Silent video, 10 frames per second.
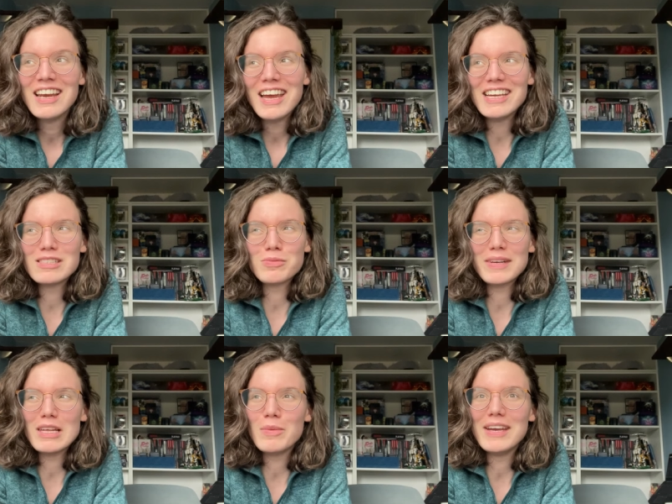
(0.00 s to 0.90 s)
It's
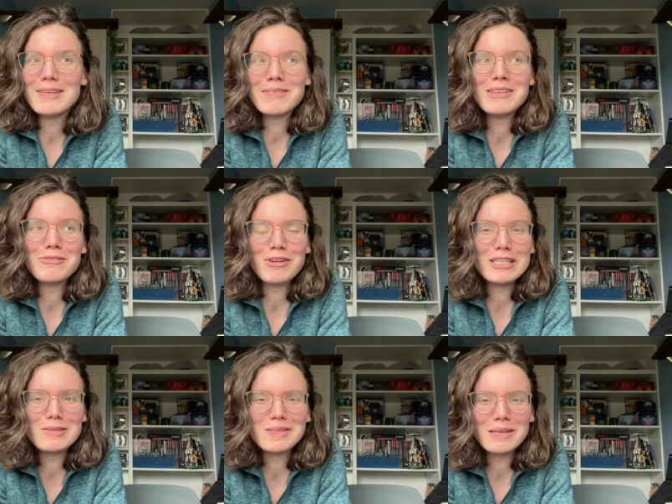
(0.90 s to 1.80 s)
really weird when you're
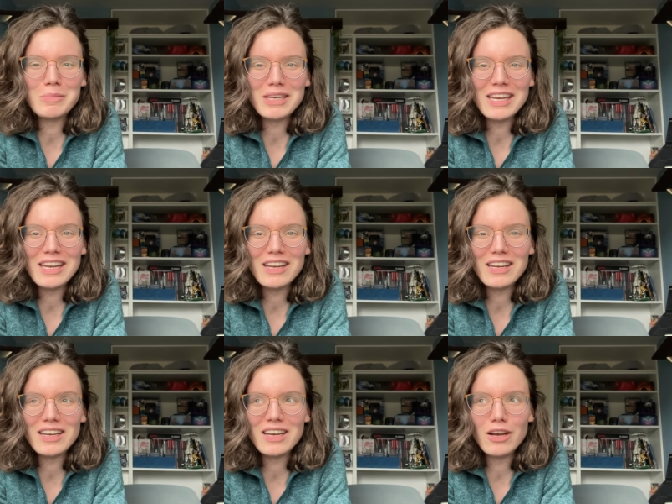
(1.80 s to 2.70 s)
friends with somebody
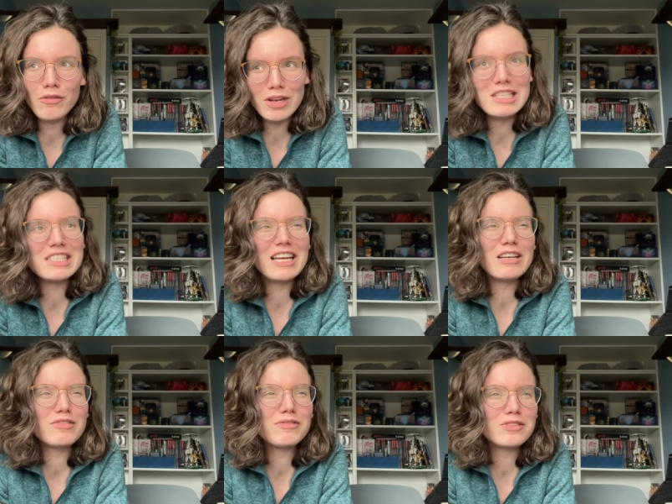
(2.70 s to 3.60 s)
over the
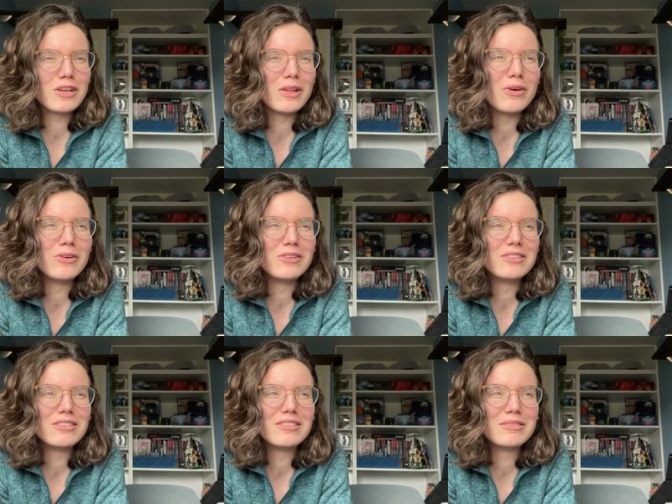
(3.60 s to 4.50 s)
internet for so long,
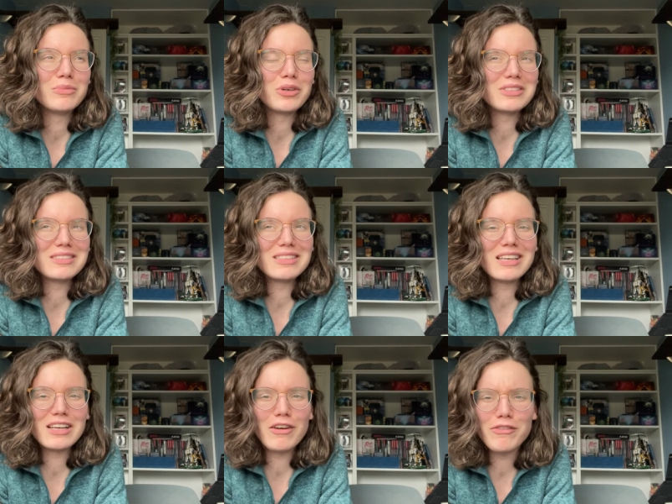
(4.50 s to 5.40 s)
because
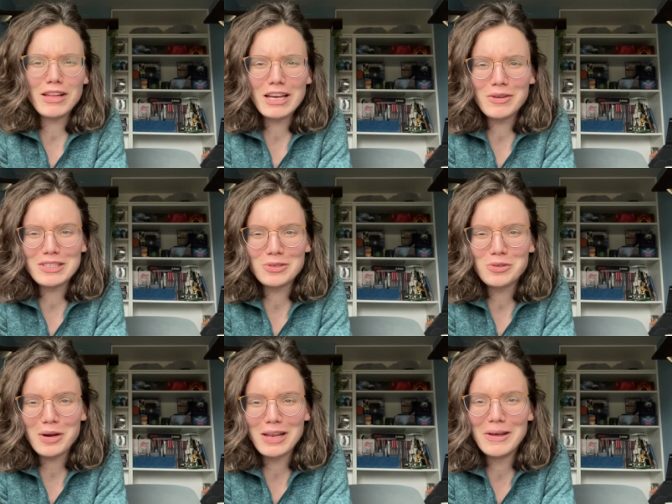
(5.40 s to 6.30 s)
like I feel like we talk
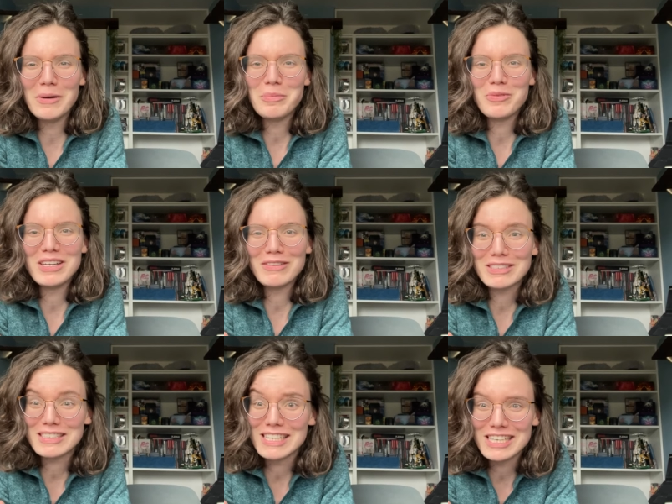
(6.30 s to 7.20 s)
quite a lot, but we never
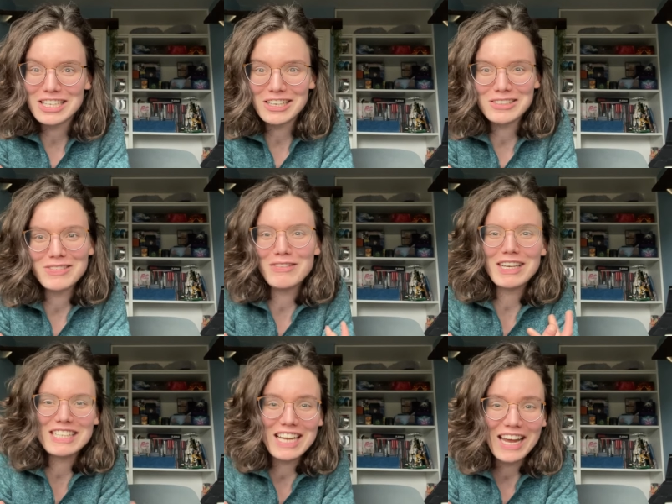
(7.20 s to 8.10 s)
see each other, we never
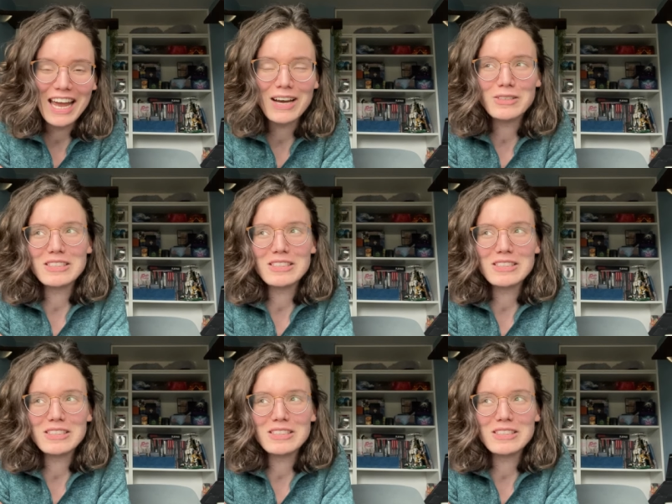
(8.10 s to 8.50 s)
get to hang out.